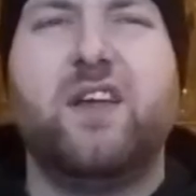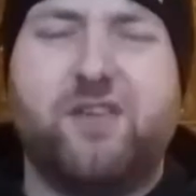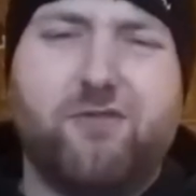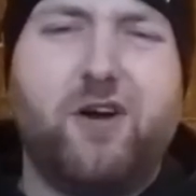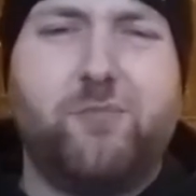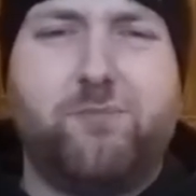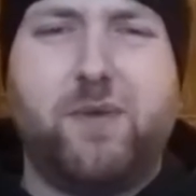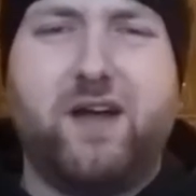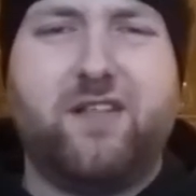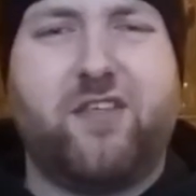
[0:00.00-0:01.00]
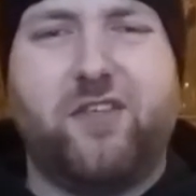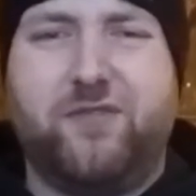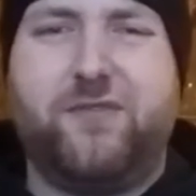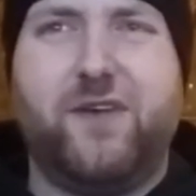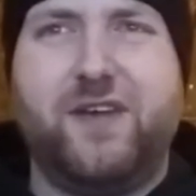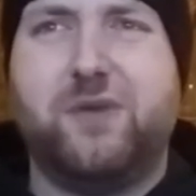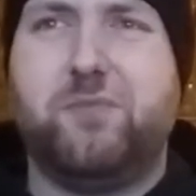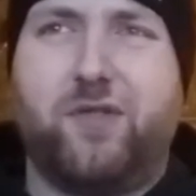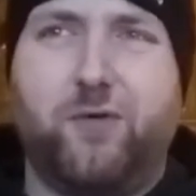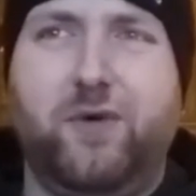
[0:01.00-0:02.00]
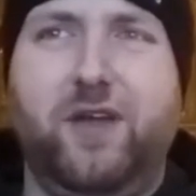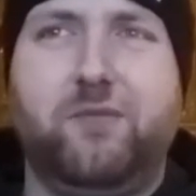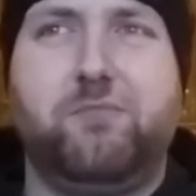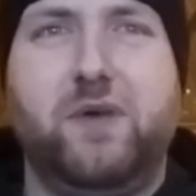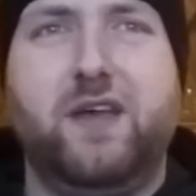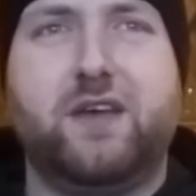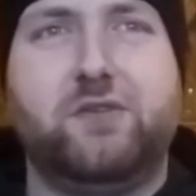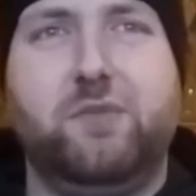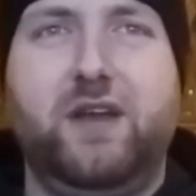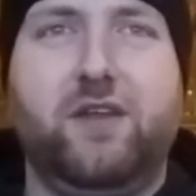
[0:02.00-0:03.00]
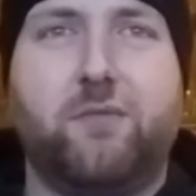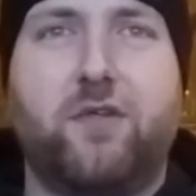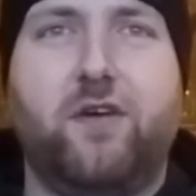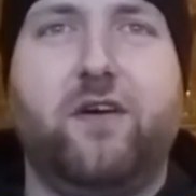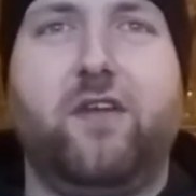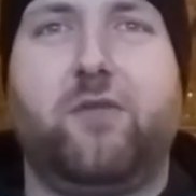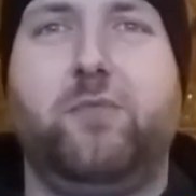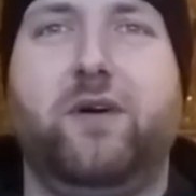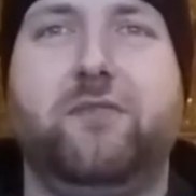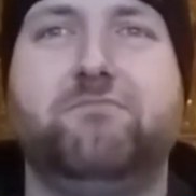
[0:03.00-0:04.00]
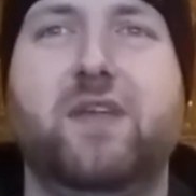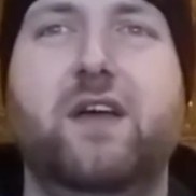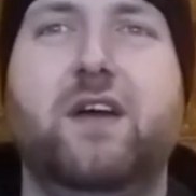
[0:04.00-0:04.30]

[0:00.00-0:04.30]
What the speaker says: There are bands that fit in between big and medium size, but